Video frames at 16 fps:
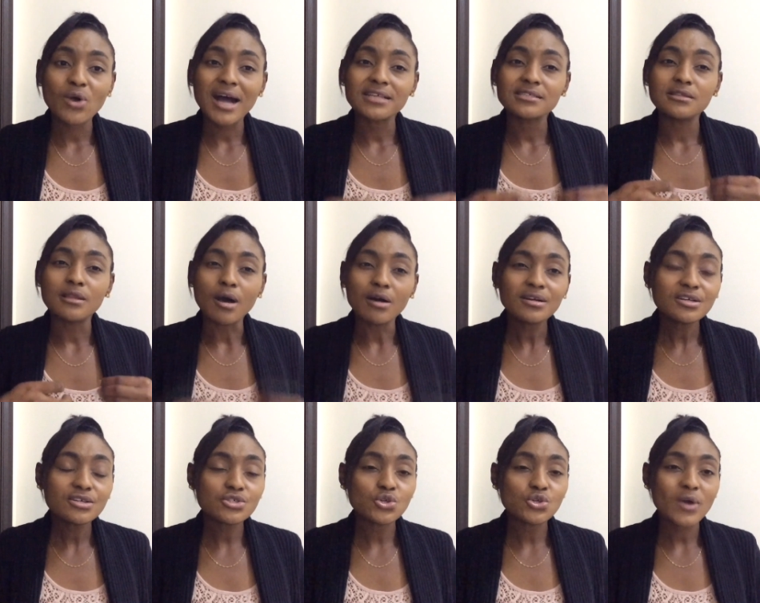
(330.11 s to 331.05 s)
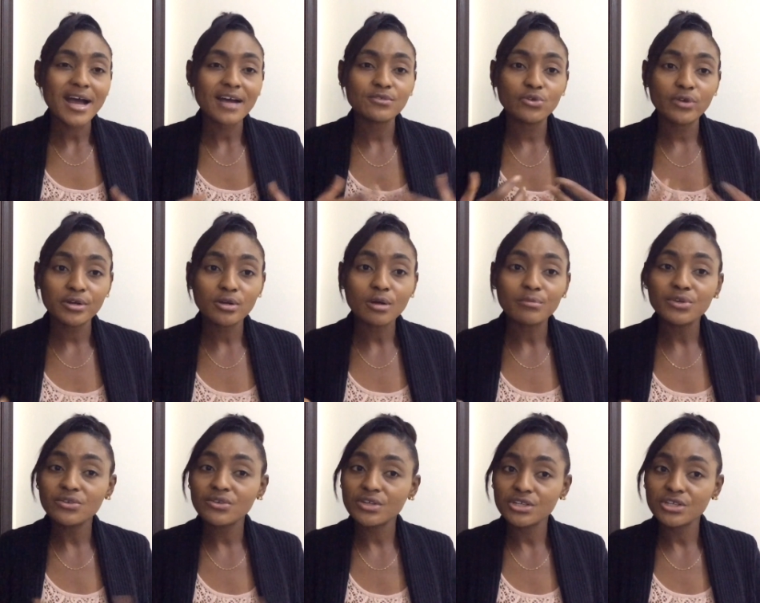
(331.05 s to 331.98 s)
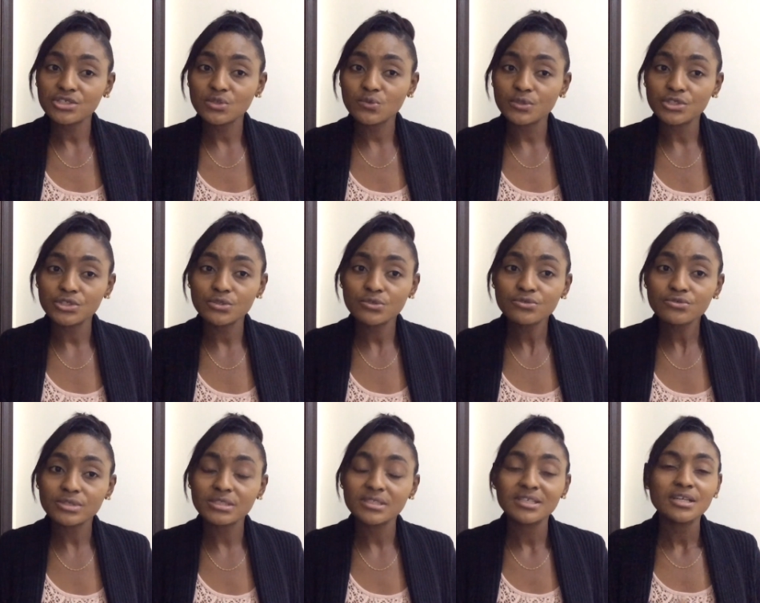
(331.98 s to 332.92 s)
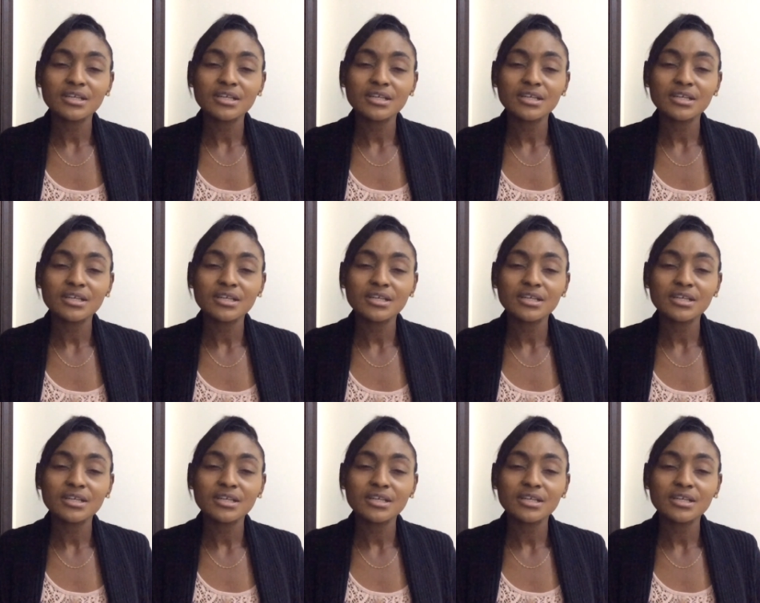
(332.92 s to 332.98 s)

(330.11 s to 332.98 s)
as long as you have great communication with children,